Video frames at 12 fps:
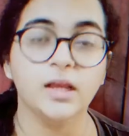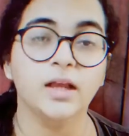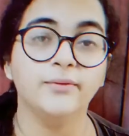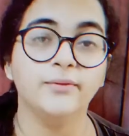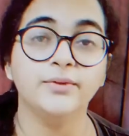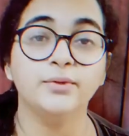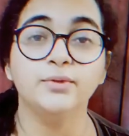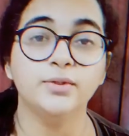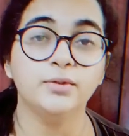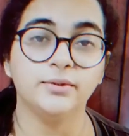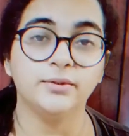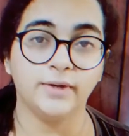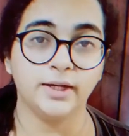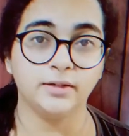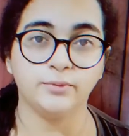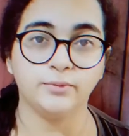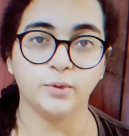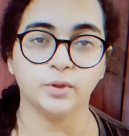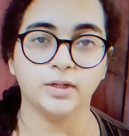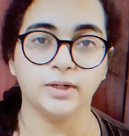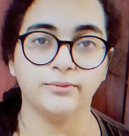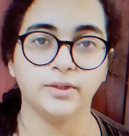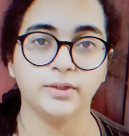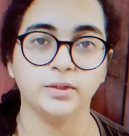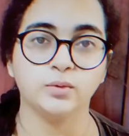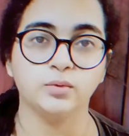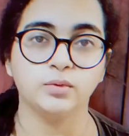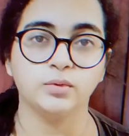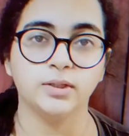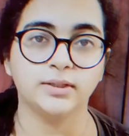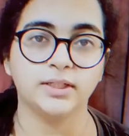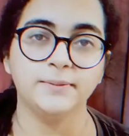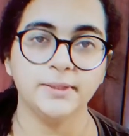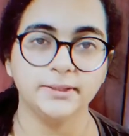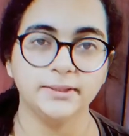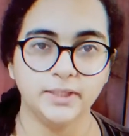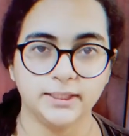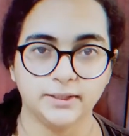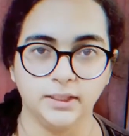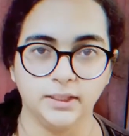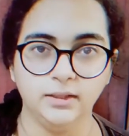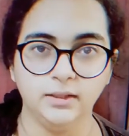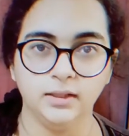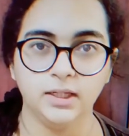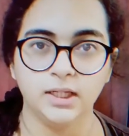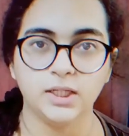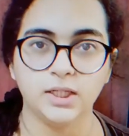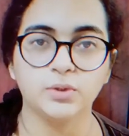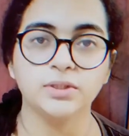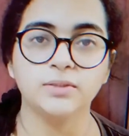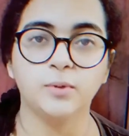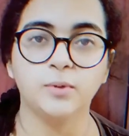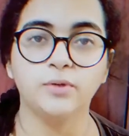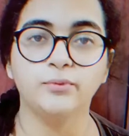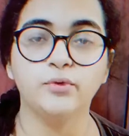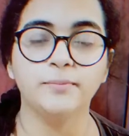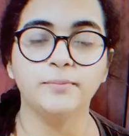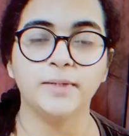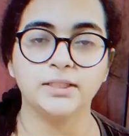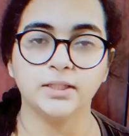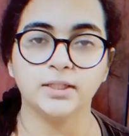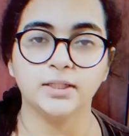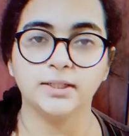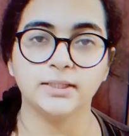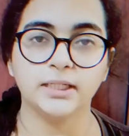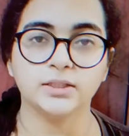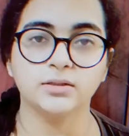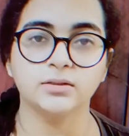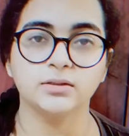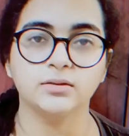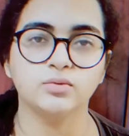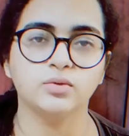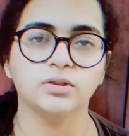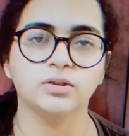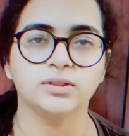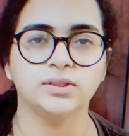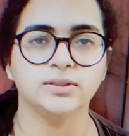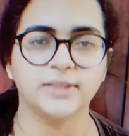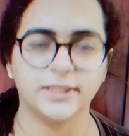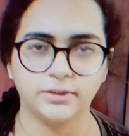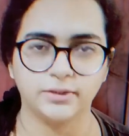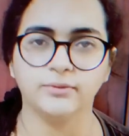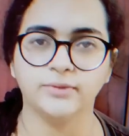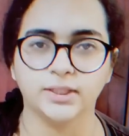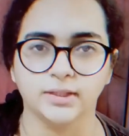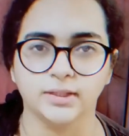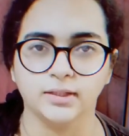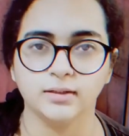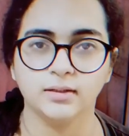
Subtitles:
If you were to divide a photograph into a 3x3 grid, you can spot 4 major intersections towards the center of the grid.